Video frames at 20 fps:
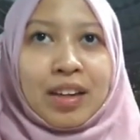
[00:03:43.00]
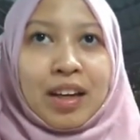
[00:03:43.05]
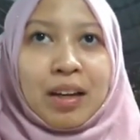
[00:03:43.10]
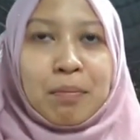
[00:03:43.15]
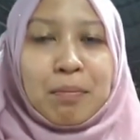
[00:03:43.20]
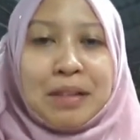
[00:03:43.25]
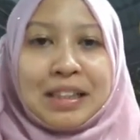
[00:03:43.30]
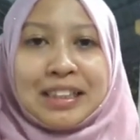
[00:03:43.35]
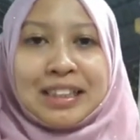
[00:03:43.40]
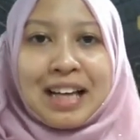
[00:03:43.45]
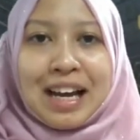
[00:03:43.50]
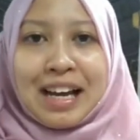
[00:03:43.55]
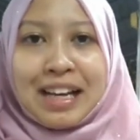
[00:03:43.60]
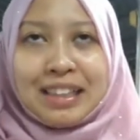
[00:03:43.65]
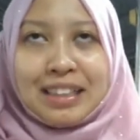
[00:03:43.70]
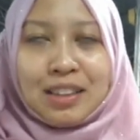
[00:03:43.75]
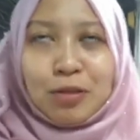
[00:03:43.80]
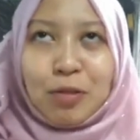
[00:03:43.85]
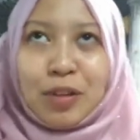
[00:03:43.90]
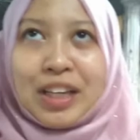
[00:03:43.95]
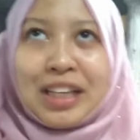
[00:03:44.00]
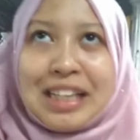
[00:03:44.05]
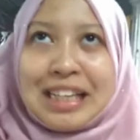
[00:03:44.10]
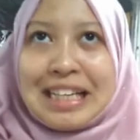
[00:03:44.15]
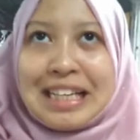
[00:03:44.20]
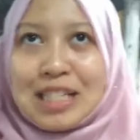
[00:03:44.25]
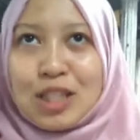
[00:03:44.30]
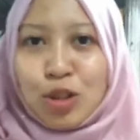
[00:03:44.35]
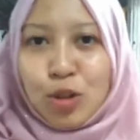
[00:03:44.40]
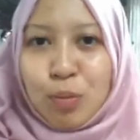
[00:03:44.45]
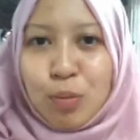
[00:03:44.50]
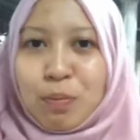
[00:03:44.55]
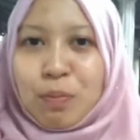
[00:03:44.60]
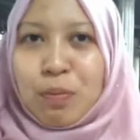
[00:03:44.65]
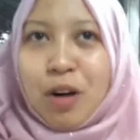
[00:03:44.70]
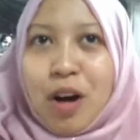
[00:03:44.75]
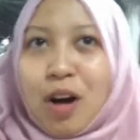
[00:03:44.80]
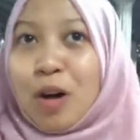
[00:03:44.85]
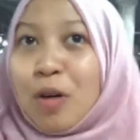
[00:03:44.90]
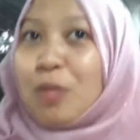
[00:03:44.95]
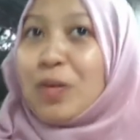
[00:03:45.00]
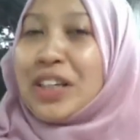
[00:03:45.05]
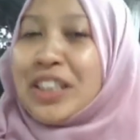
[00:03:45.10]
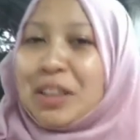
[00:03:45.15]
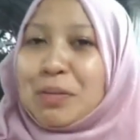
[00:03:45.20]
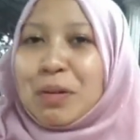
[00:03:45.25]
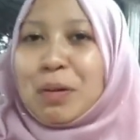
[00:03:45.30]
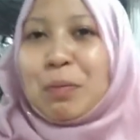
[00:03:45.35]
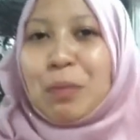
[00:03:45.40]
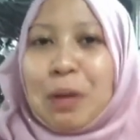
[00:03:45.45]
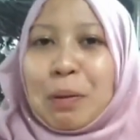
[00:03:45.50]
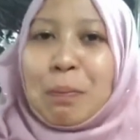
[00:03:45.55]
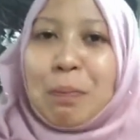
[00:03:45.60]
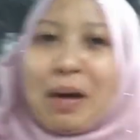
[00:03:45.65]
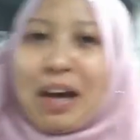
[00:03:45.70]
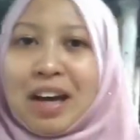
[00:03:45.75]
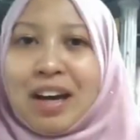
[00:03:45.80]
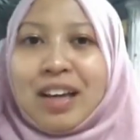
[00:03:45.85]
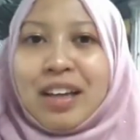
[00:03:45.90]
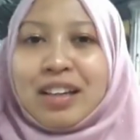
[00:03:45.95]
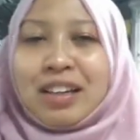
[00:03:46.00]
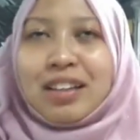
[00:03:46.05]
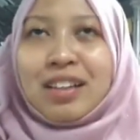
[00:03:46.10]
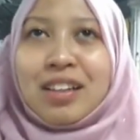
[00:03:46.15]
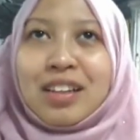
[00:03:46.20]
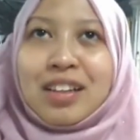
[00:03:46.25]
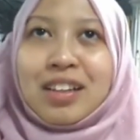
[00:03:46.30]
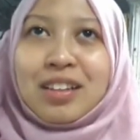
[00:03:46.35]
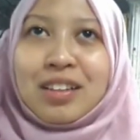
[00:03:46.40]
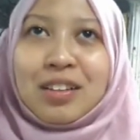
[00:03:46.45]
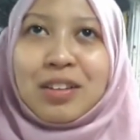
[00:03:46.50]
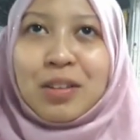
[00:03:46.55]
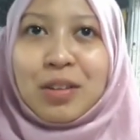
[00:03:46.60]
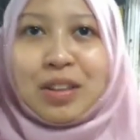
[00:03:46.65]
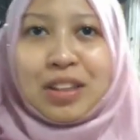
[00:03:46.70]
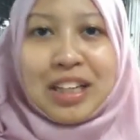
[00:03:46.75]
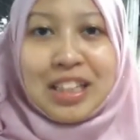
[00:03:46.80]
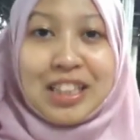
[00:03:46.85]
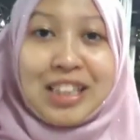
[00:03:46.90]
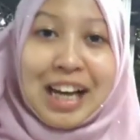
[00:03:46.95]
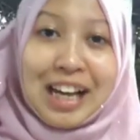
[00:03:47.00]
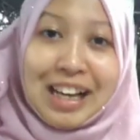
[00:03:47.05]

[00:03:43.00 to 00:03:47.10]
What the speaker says: Besides, we need to always be prepared to the